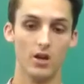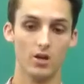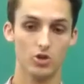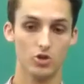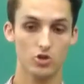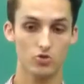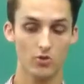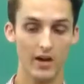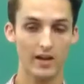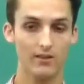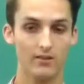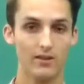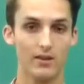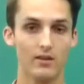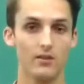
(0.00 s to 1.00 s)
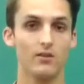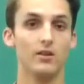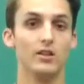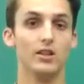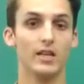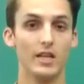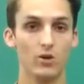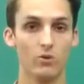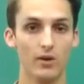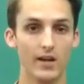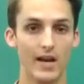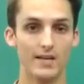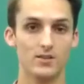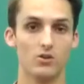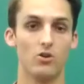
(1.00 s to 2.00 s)
strengthen the liquid
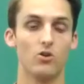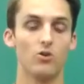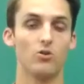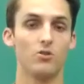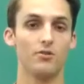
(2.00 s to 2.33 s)
as a whole.